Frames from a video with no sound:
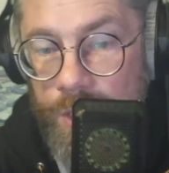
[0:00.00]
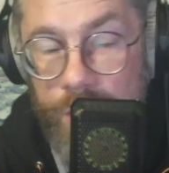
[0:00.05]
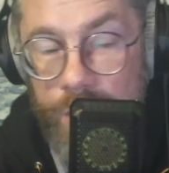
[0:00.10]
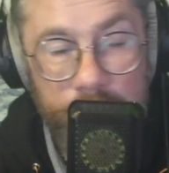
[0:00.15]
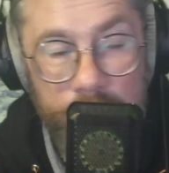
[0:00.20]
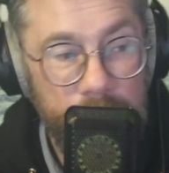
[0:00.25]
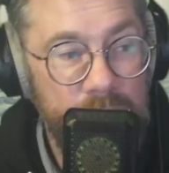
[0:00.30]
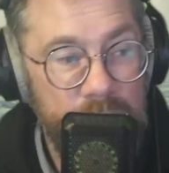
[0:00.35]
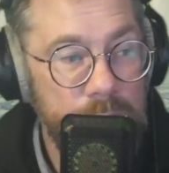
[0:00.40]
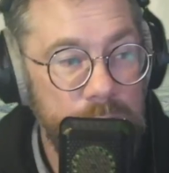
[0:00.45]
And
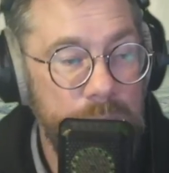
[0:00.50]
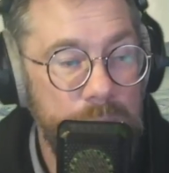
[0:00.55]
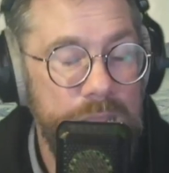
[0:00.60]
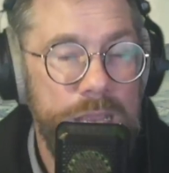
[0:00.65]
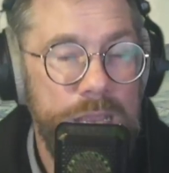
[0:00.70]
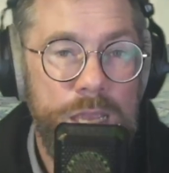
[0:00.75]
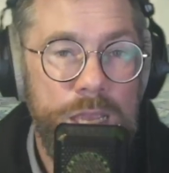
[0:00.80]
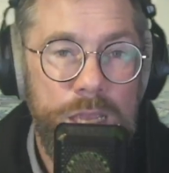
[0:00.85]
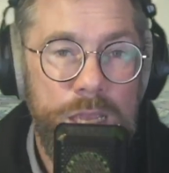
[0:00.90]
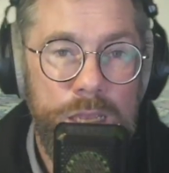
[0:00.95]
believe me,
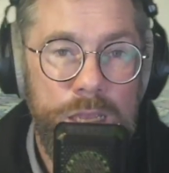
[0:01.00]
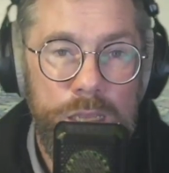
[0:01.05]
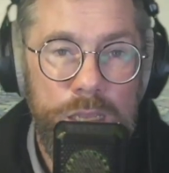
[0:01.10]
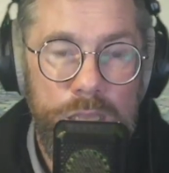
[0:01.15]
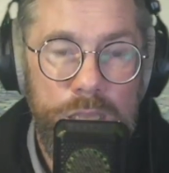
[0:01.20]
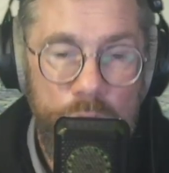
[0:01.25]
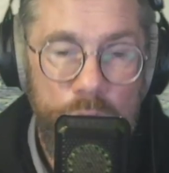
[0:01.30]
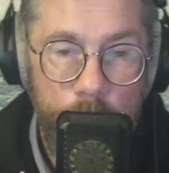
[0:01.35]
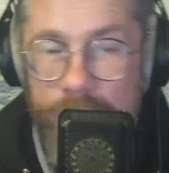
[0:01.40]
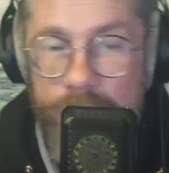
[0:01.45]
the
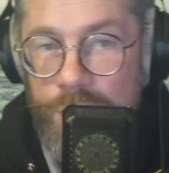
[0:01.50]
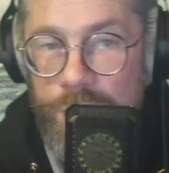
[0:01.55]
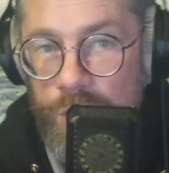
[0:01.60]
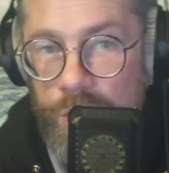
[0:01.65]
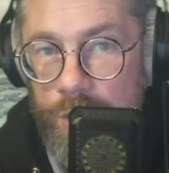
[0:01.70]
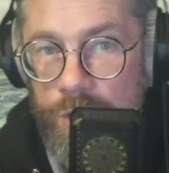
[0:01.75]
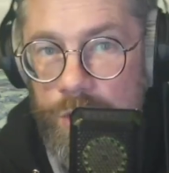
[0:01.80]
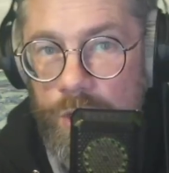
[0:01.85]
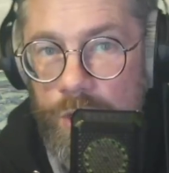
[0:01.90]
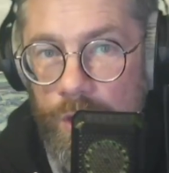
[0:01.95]

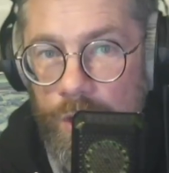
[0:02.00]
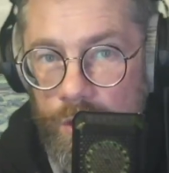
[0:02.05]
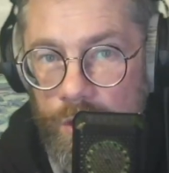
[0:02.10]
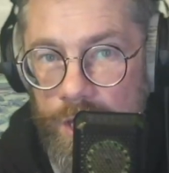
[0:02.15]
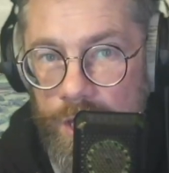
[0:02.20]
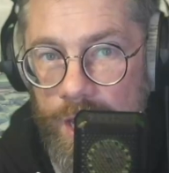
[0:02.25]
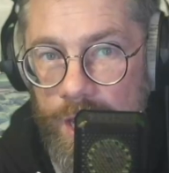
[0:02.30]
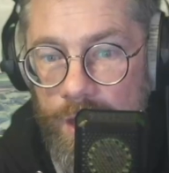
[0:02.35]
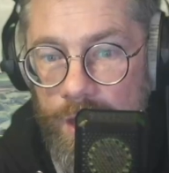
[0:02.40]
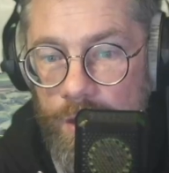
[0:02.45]
questions are
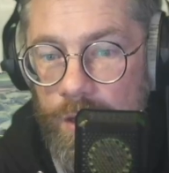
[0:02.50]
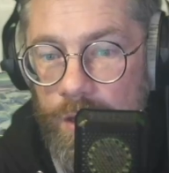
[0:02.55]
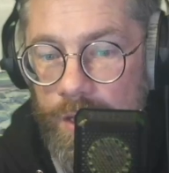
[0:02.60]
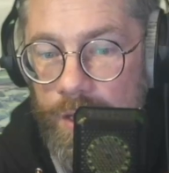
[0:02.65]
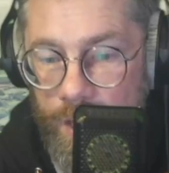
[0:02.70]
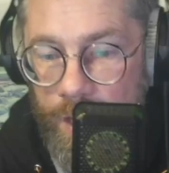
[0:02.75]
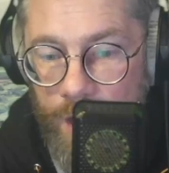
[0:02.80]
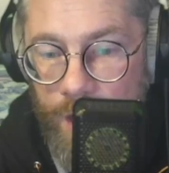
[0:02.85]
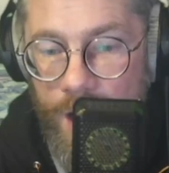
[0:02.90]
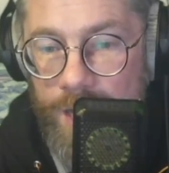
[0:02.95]
there, and
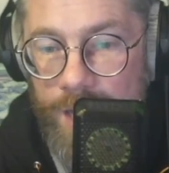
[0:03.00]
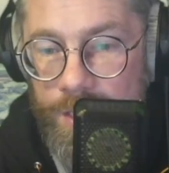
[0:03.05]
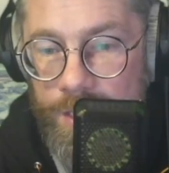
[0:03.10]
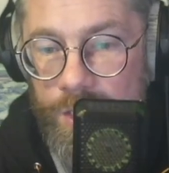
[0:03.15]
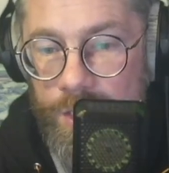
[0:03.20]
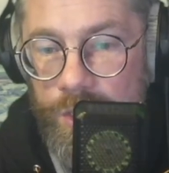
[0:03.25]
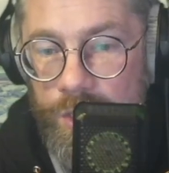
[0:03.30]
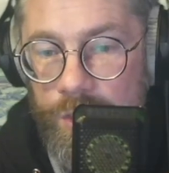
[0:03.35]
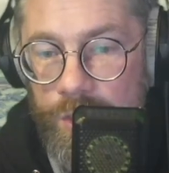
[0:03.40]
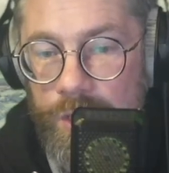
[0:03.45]
they're
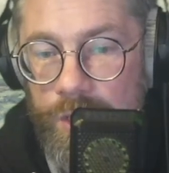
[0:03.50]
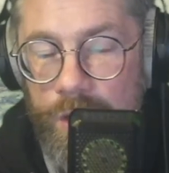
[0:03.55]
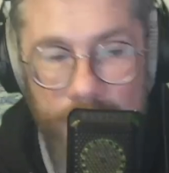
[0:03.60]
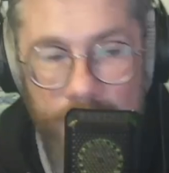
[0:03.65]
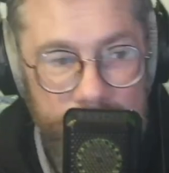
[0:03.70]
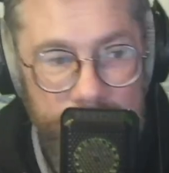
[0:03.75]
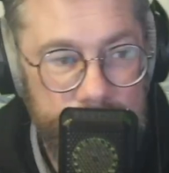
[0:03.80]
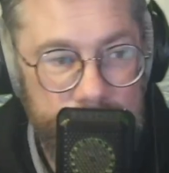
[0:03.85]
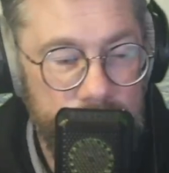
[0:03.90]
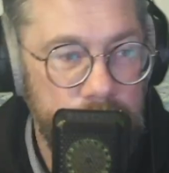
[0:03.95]
answered. They're
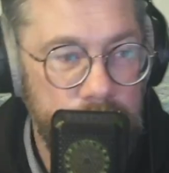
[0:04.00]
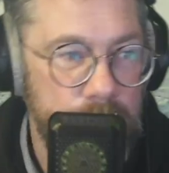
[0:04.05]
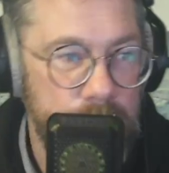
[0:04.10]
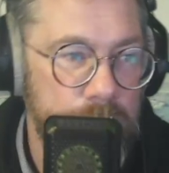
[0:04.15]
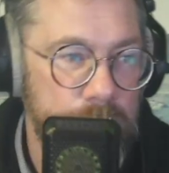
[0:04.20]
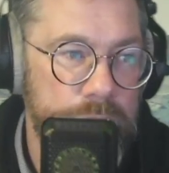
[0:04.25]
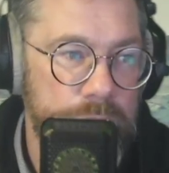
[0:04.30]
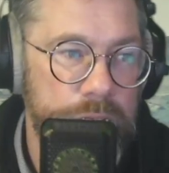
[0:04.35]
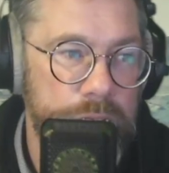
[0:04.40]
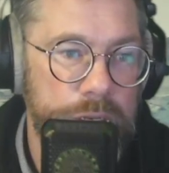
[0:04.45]
answered in
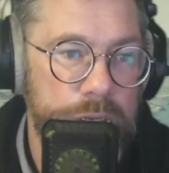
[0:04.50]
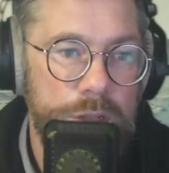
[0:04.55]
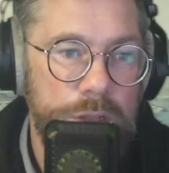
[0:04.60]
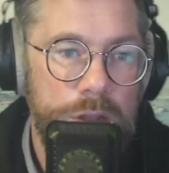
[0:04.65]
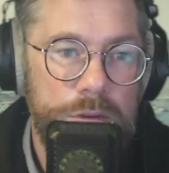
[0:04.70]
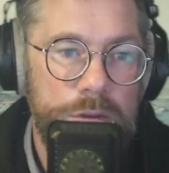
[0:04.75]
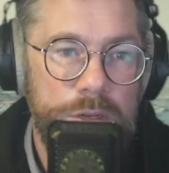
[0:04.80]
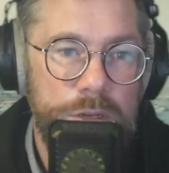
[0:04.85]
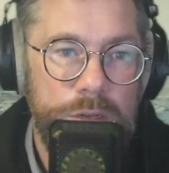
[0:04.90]
Christian doctrine,